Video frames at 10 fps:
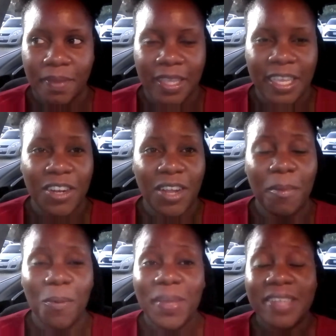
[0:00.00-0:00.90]
You know, I'm
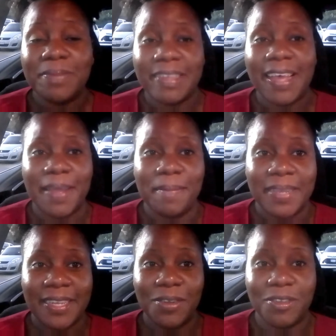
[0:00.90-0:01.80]
a waste of time
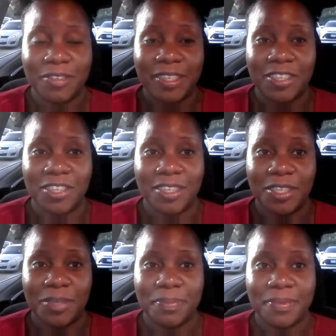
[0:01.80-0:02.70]
in those
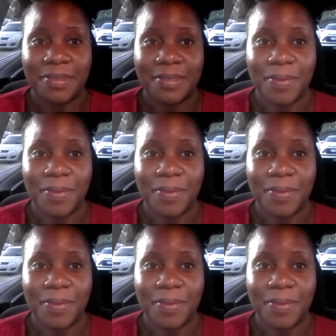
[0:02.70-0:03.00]
relationships.